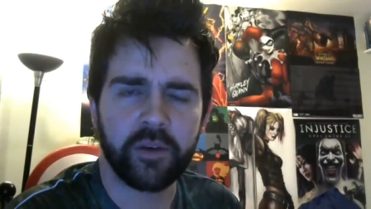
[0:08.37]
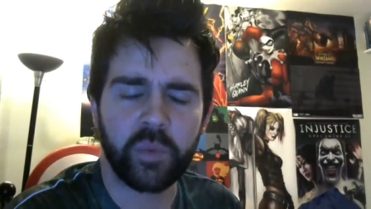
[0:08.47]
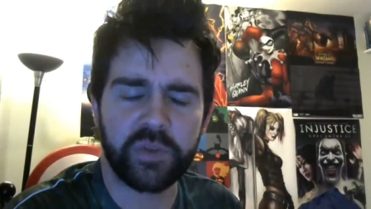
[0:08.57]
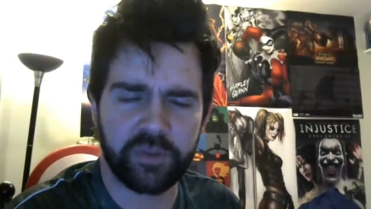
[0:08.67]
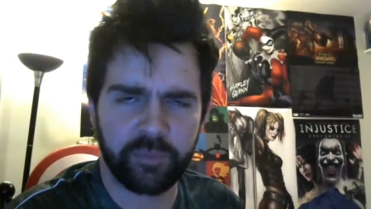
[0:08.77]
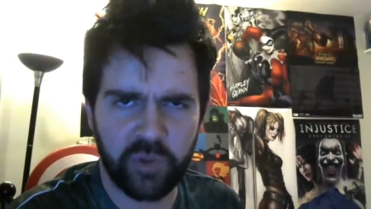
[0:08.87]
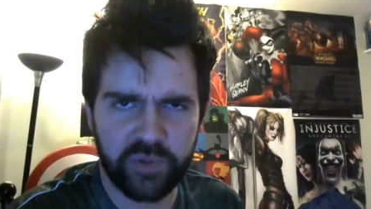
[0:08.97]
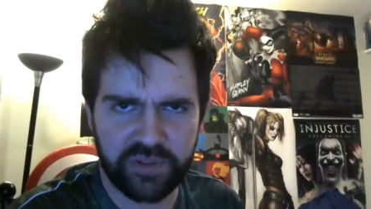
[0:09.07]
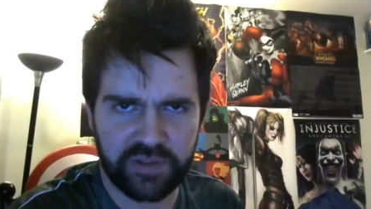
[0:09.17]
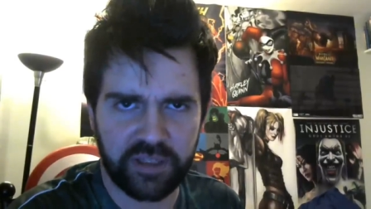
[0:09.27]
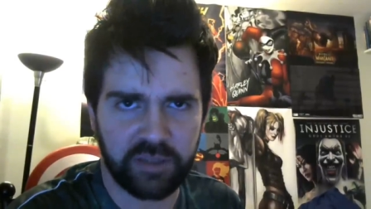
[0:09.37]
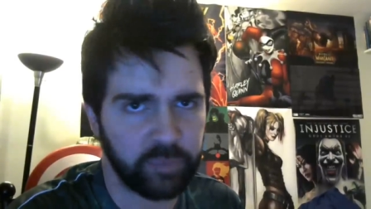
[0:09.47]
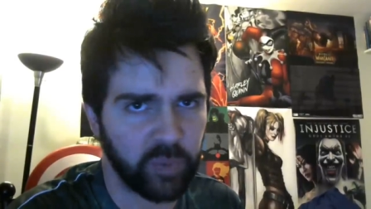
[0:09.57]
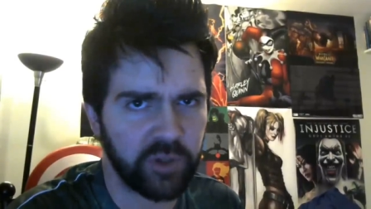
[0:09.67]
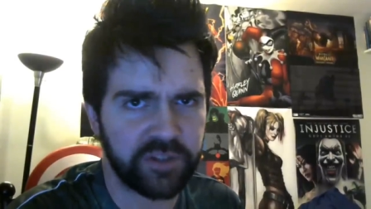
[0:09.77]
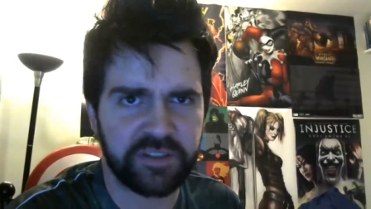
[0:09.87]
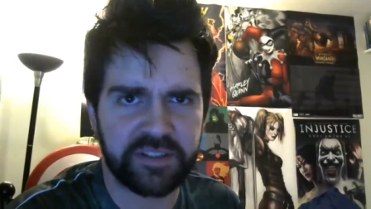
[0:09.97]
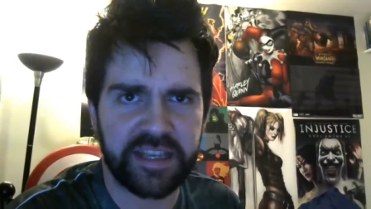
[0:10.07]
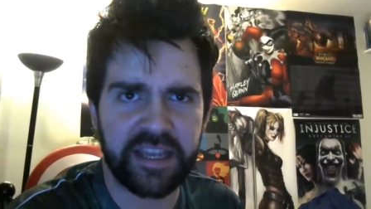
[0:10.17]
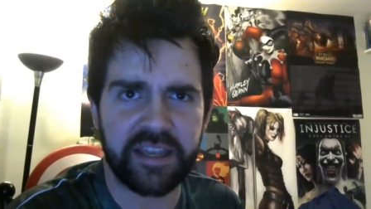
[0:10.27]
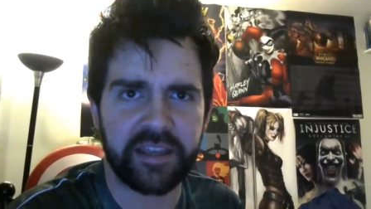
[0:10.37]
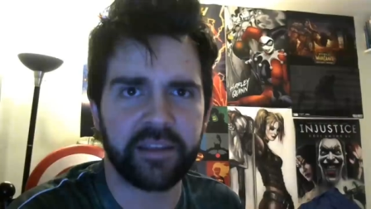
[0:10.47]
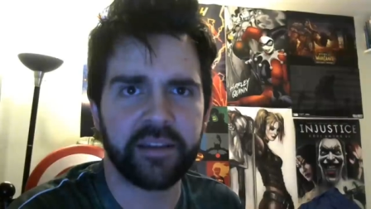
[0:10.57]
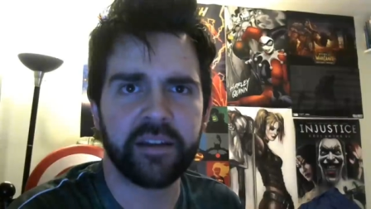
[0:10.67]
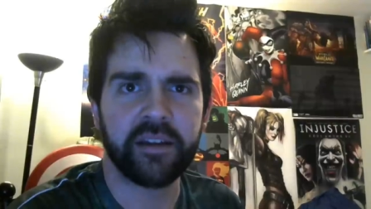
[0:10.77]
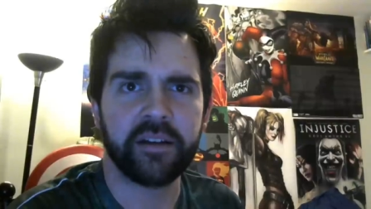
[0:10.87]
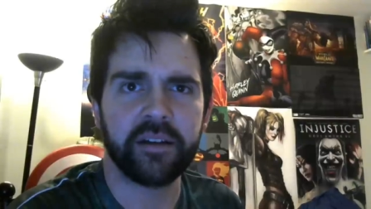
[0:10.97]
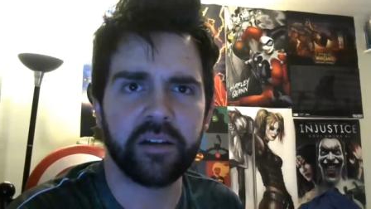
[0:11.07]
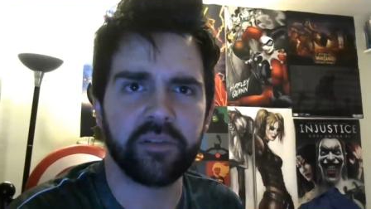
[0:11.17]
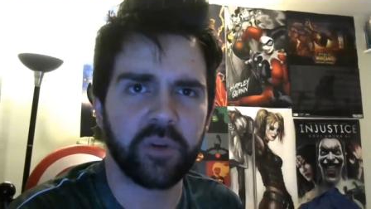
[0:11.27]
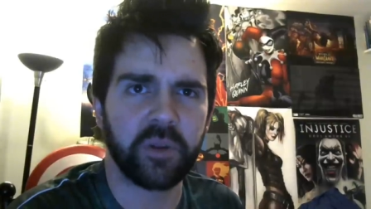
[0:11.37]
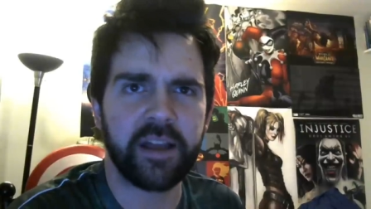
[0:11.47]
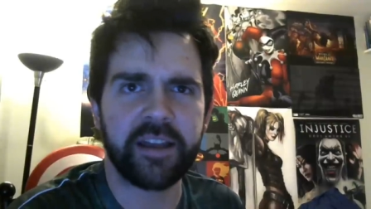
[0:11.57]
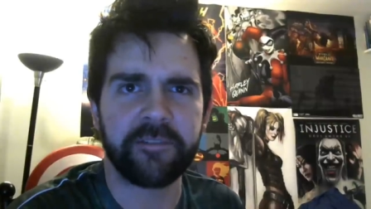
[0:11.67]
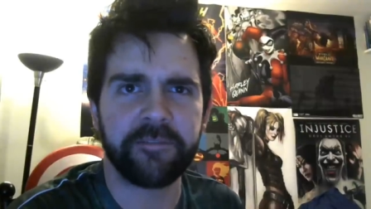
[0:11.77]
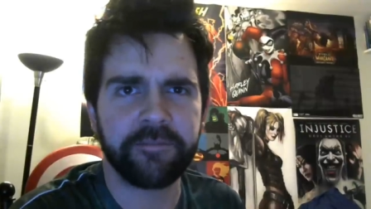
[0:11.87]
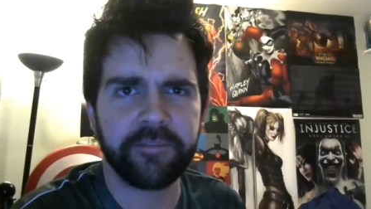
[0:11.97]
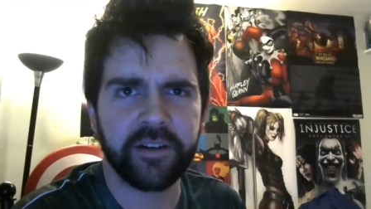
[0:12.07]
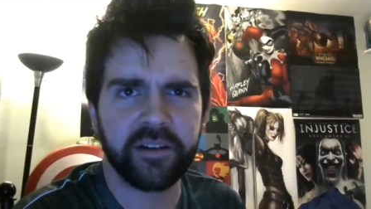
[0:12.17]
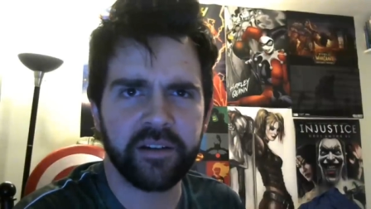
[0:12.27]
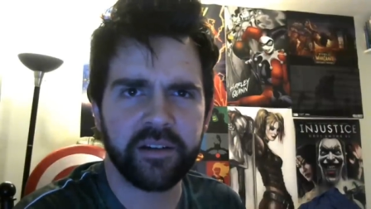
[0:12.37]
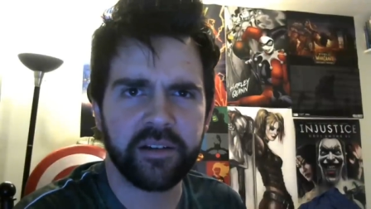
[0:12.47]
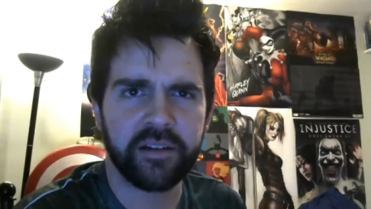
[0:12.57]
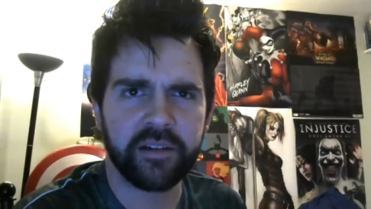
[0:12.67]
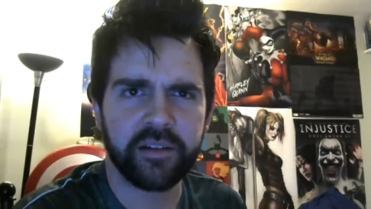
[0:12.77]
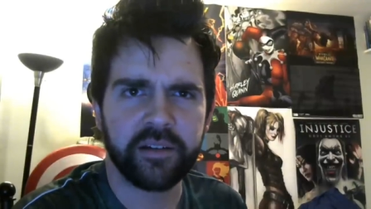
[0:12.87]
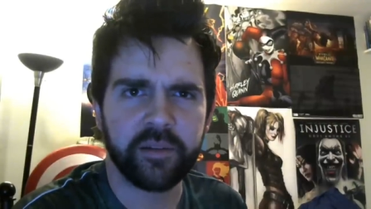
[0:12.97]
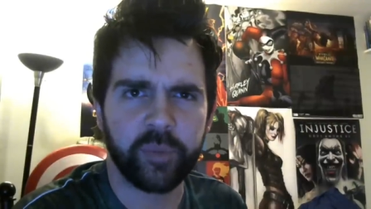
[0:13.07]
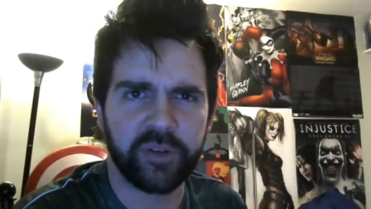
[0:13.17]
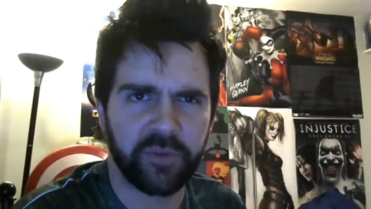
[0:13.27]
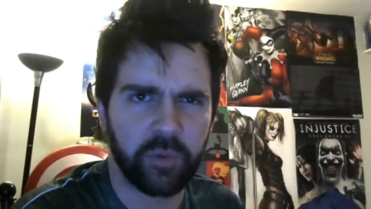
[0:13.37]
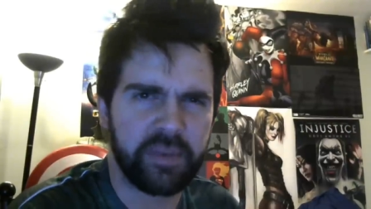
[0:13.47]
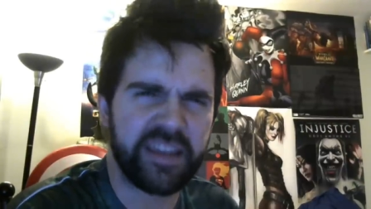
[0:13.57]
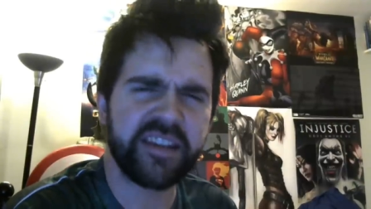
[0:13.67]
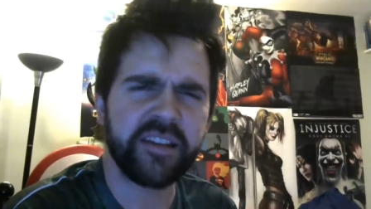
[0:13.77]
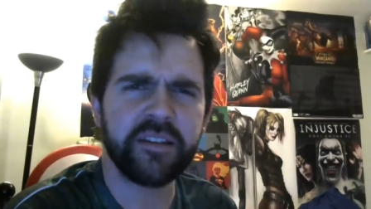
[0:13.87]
was the most important day of your life. But for me,